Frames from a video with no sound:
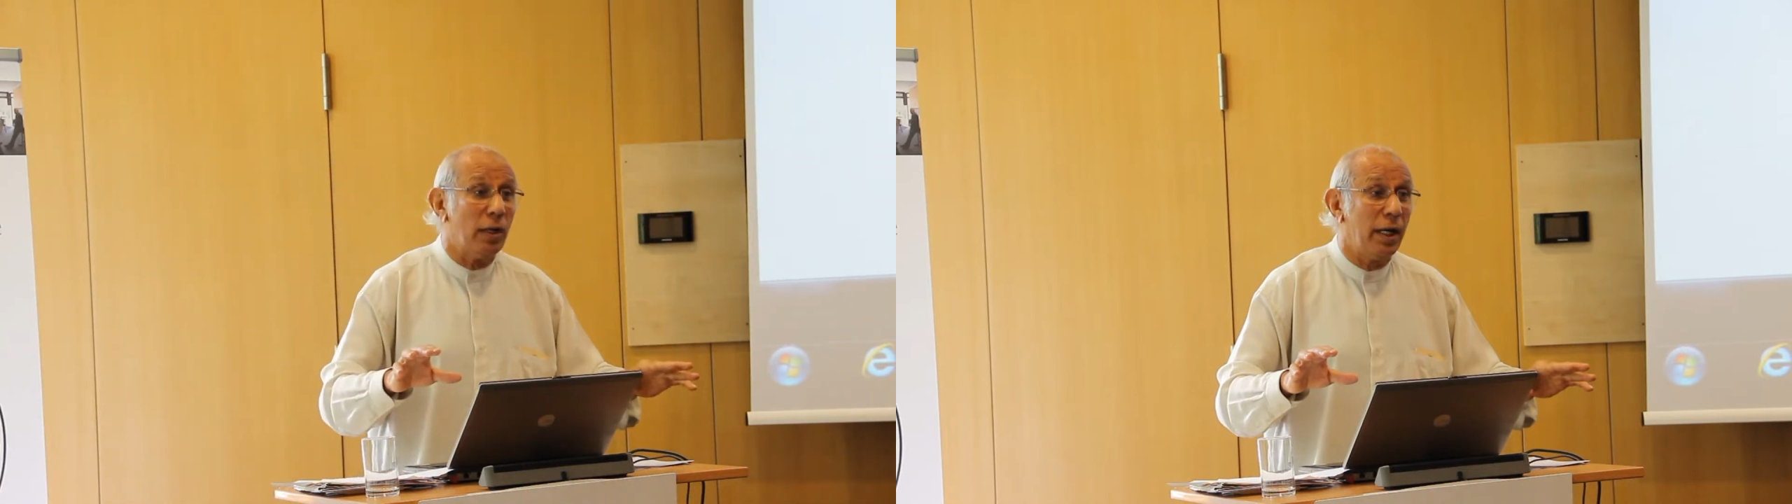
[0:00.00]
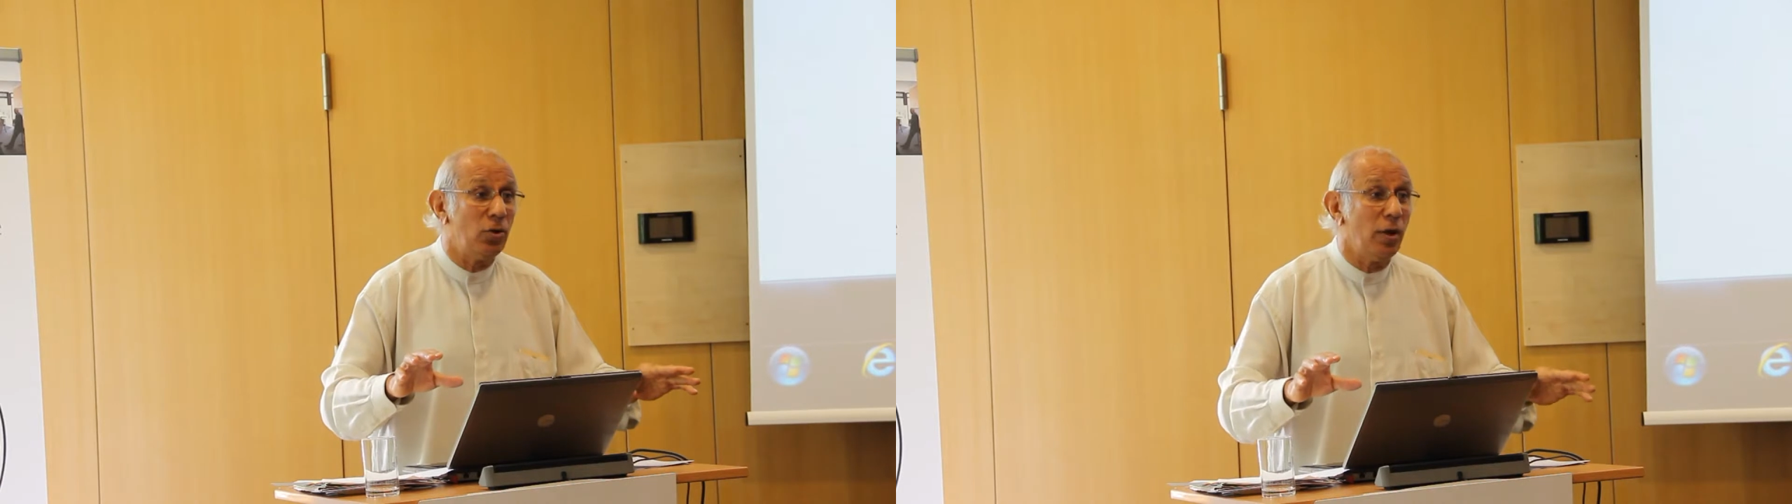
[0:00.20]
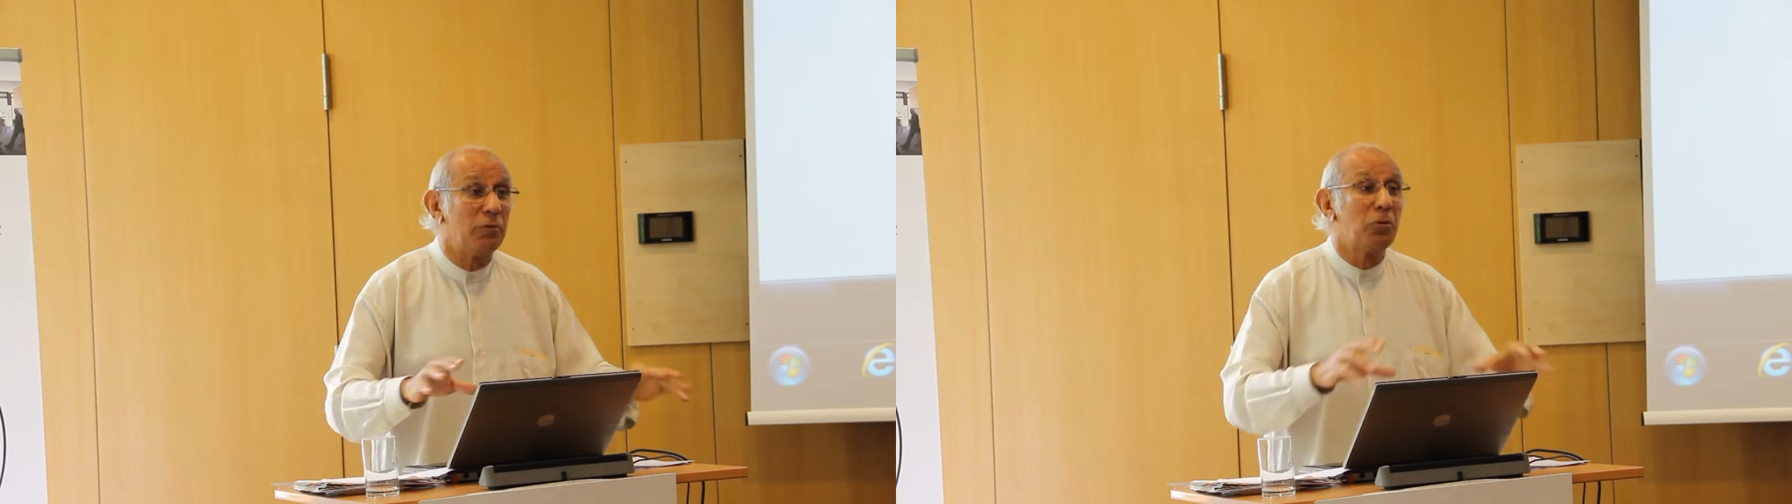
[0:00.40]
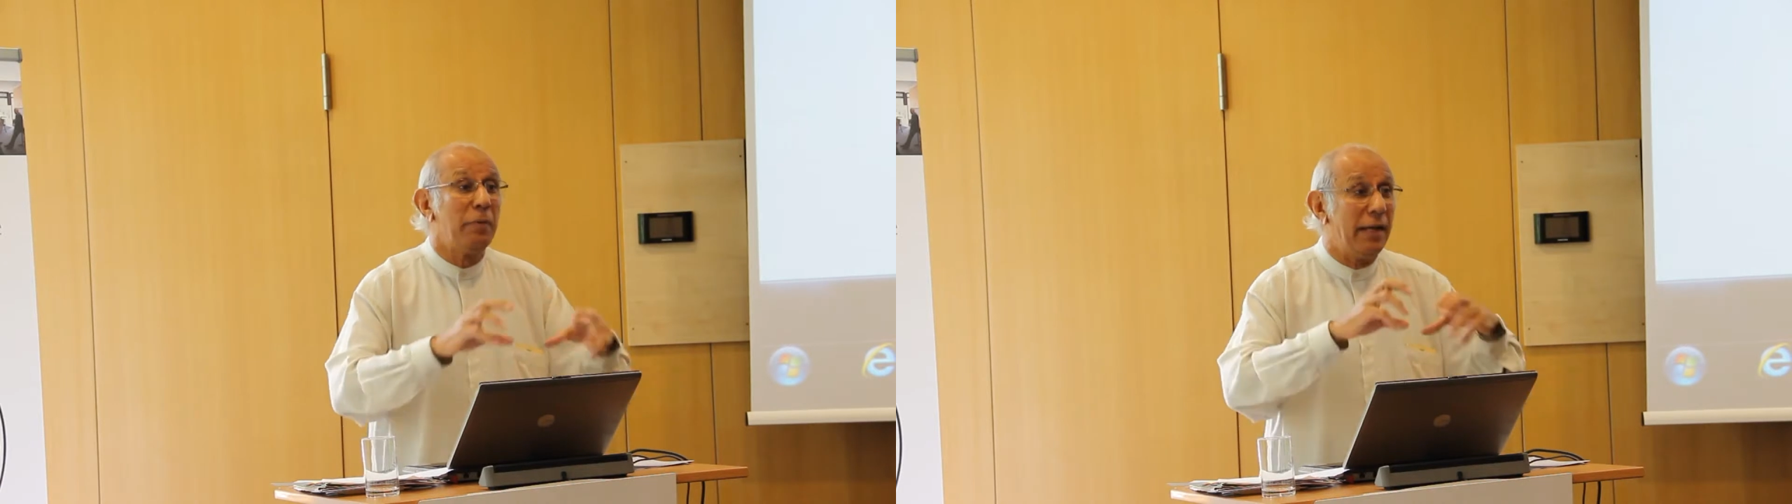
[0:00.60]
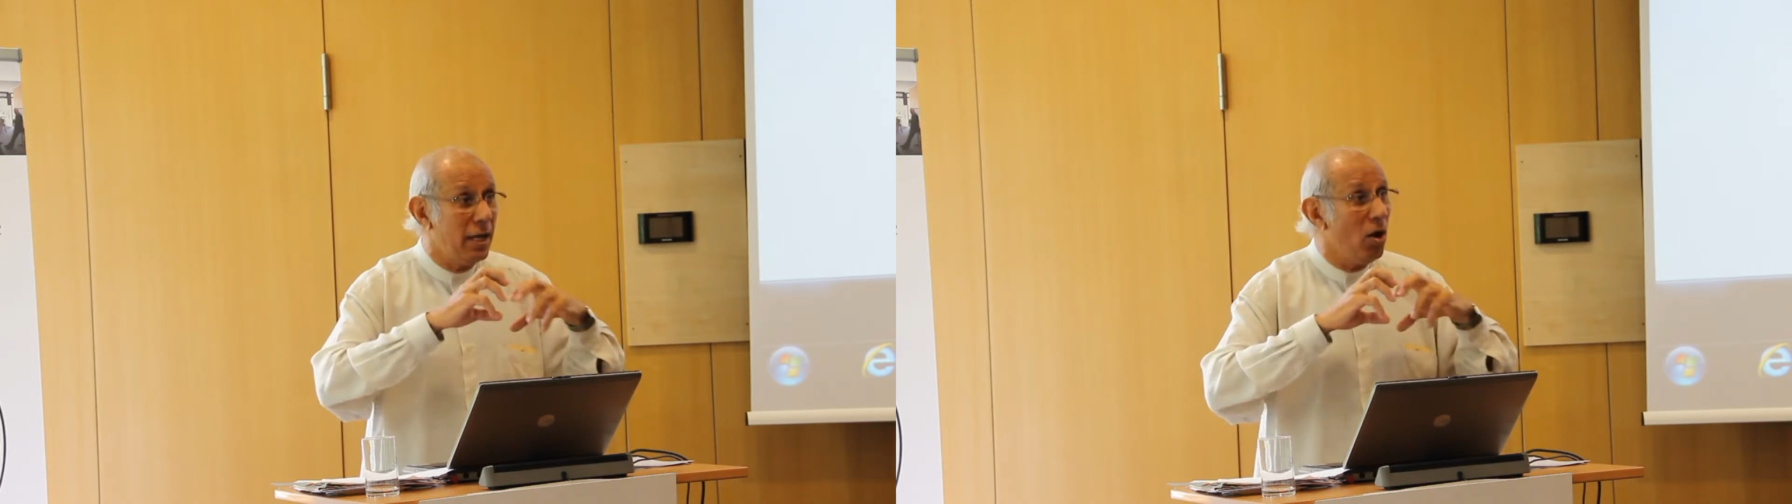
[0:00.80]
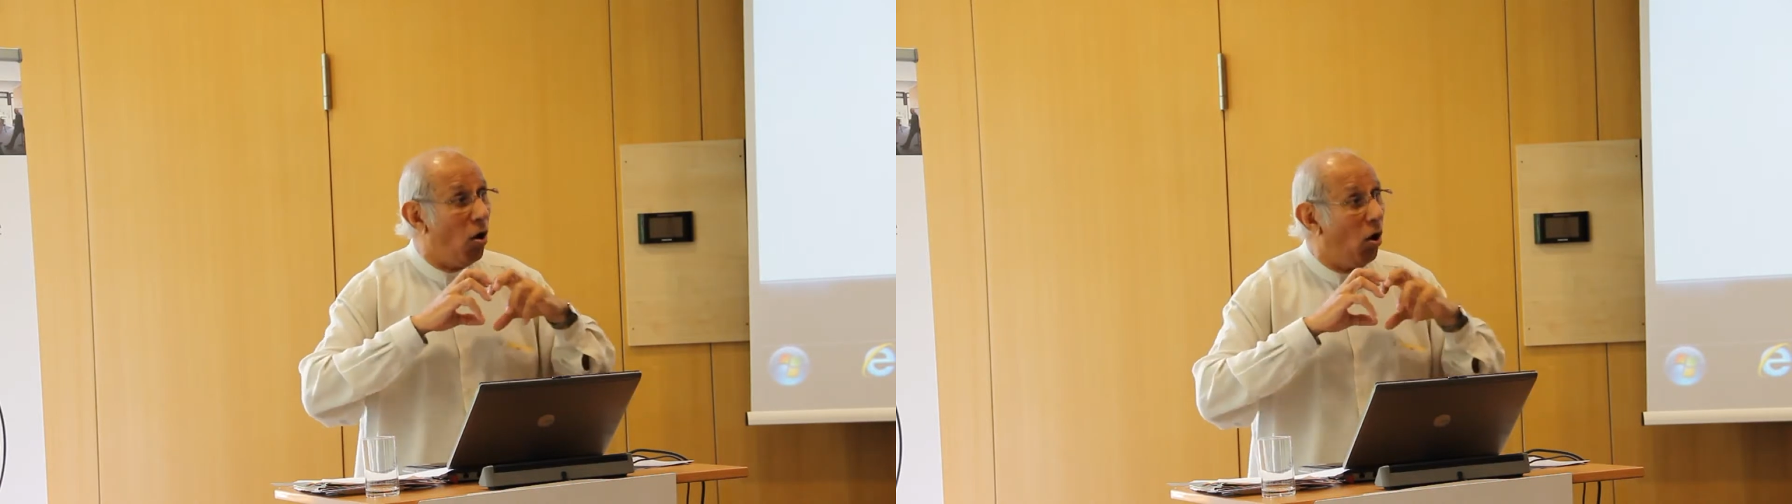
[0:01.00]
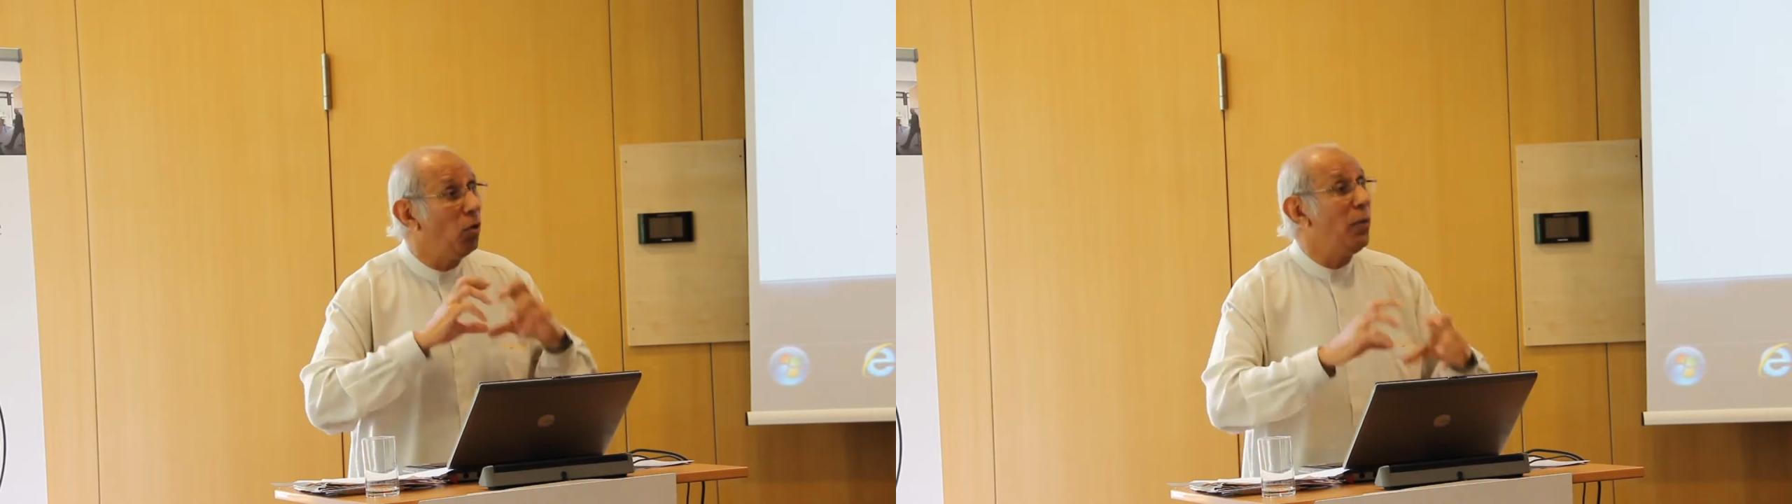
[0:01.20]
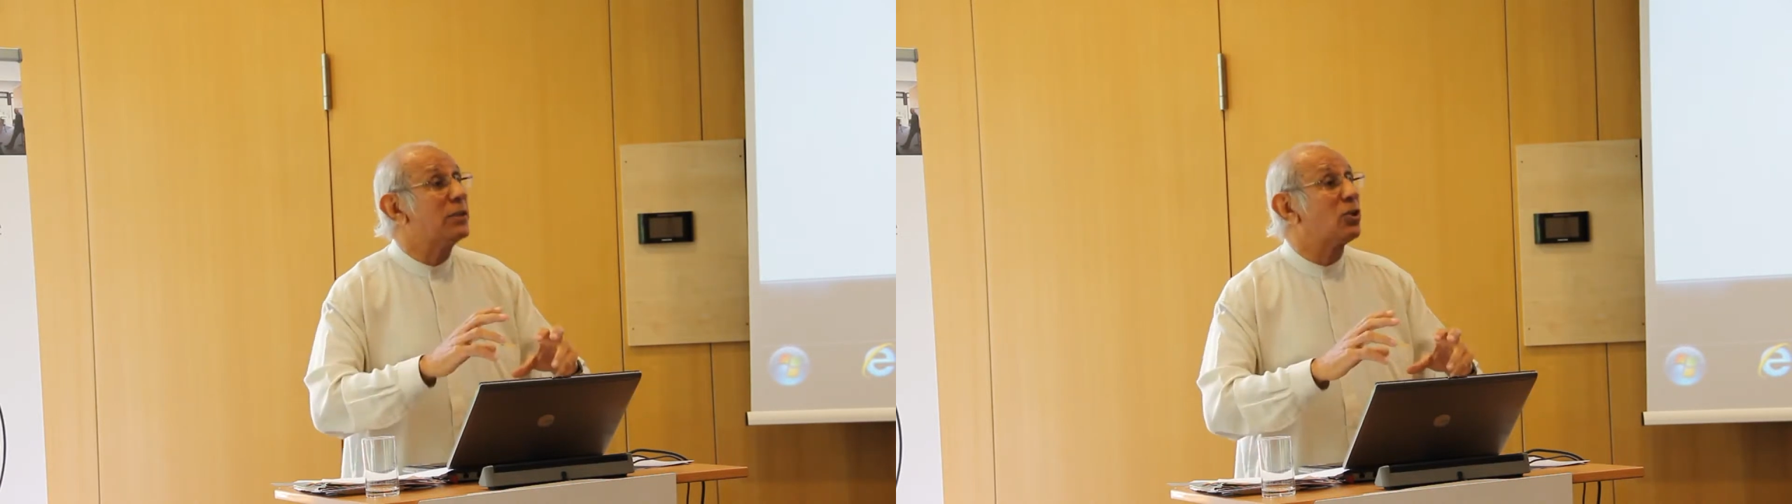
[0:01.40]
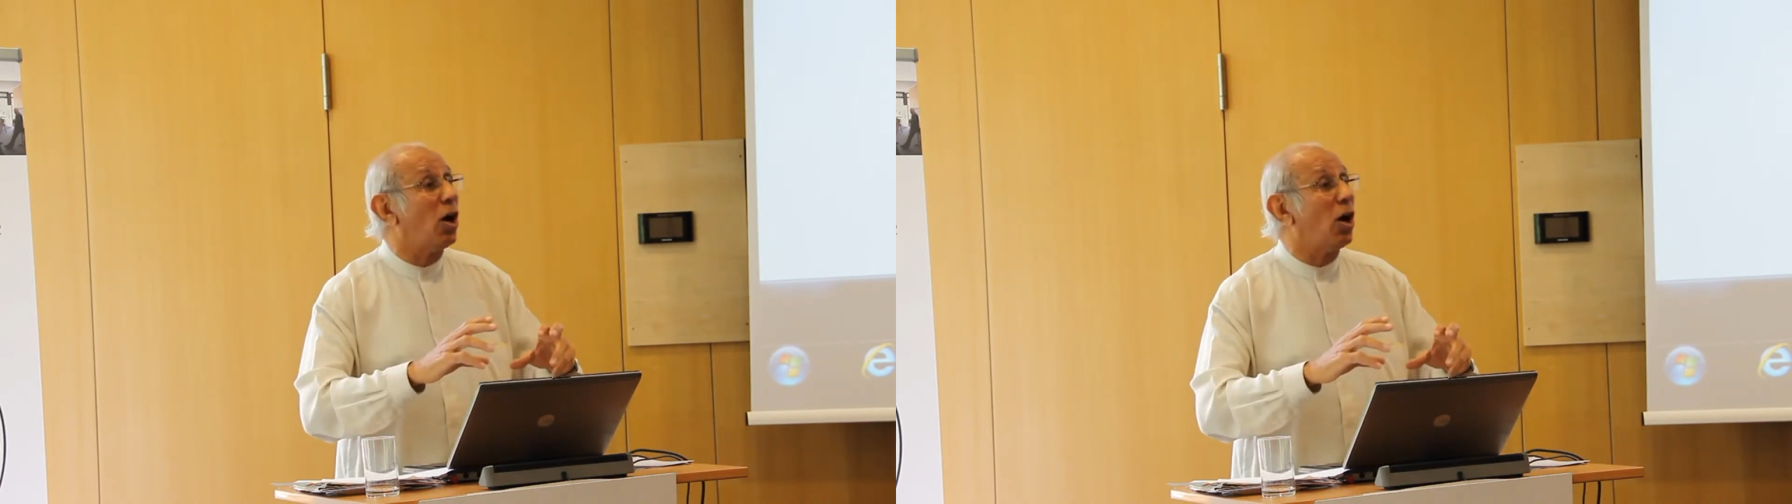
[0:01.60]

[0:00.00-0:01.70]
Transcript: And you have to be always